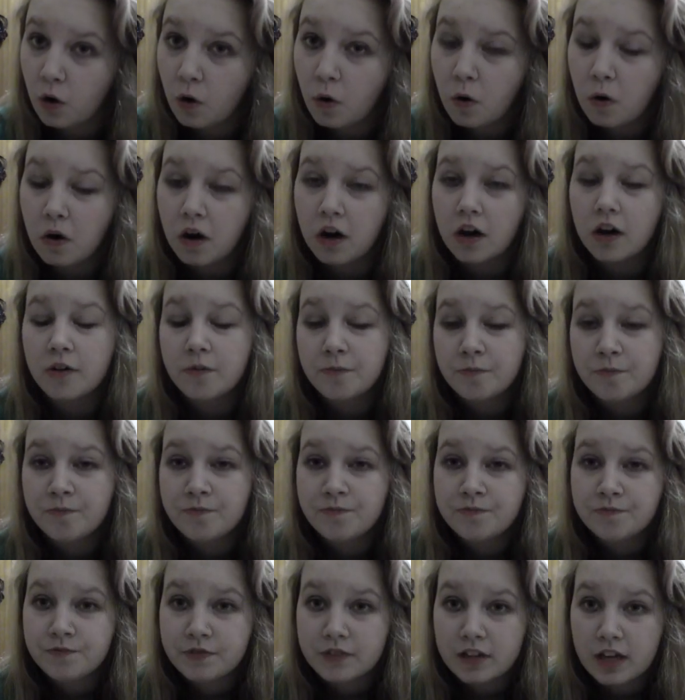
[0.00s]
or
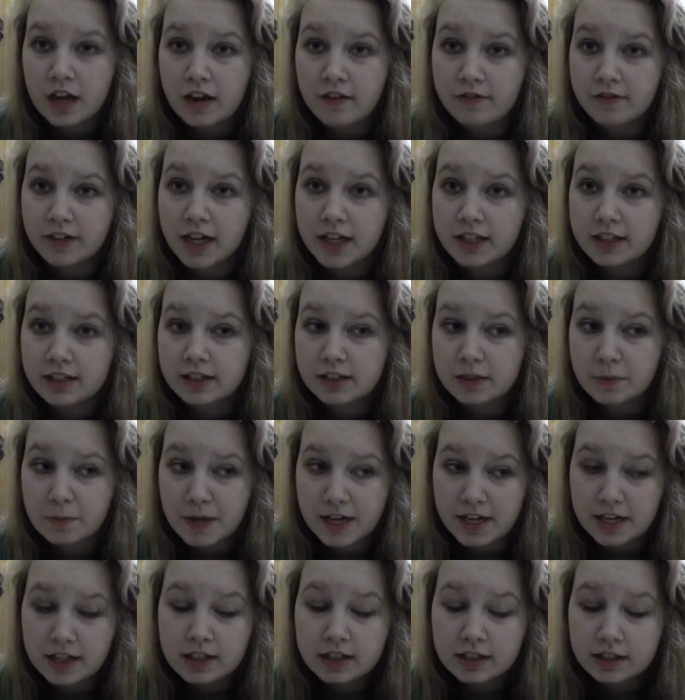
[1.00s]
Evanescence
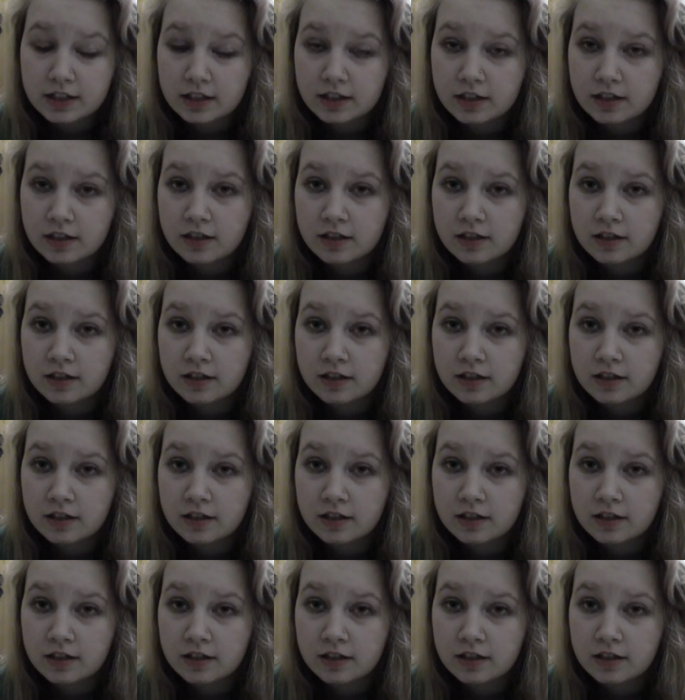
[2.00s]
Abyss